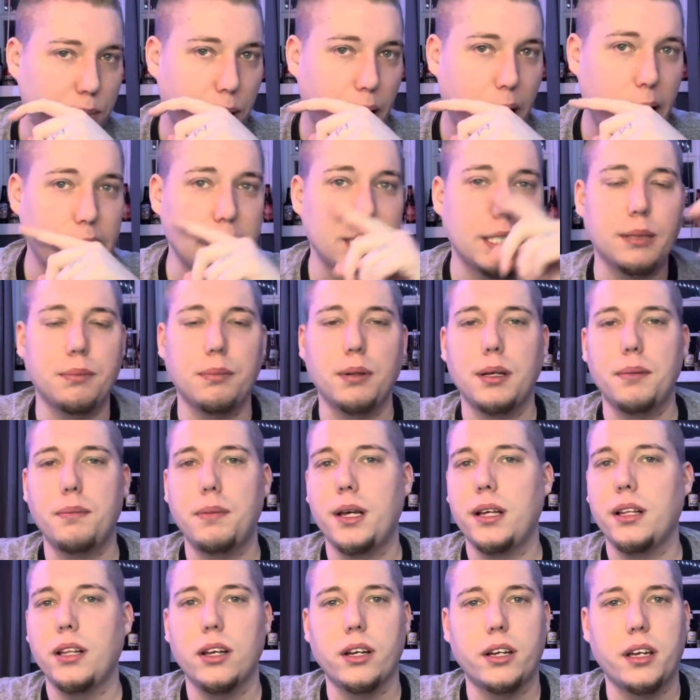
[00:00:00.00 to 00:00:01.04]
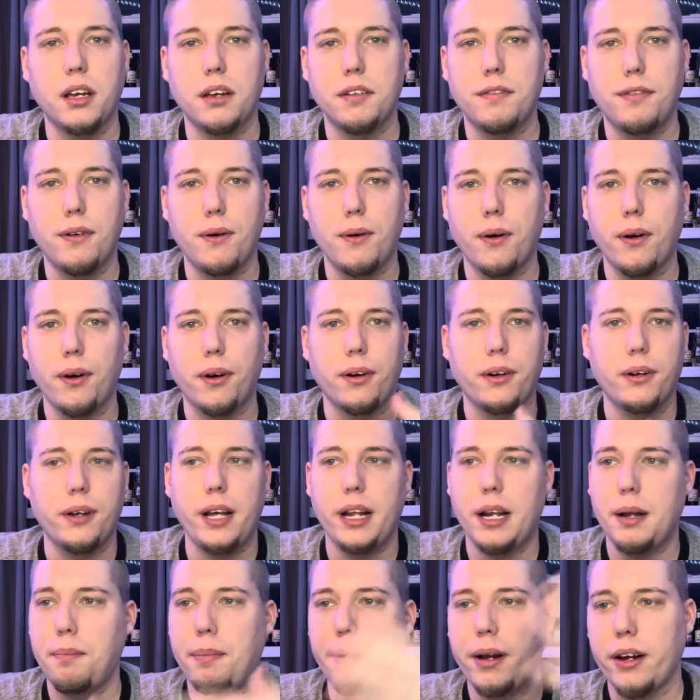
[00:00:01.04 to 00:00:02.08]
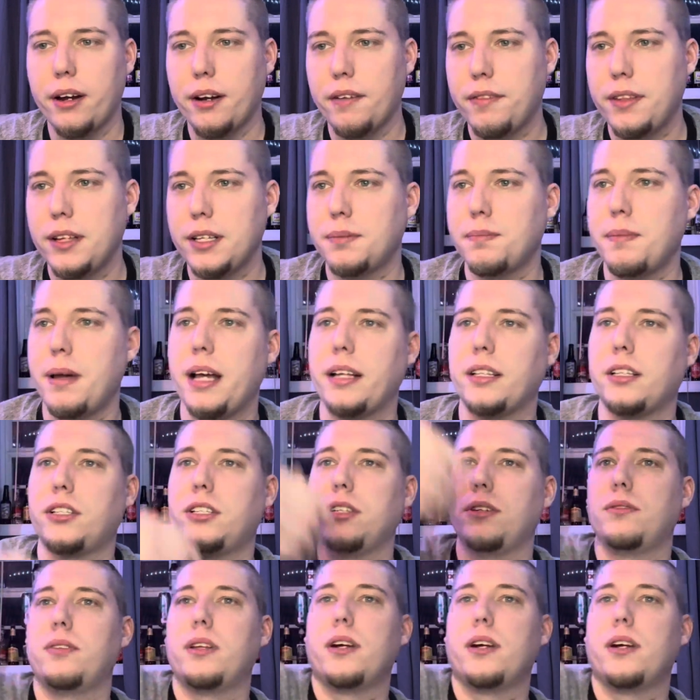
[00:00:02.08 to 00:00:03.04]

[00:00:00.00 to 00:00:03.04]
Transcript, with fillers: possibly be looking for in a beer of this magnitude.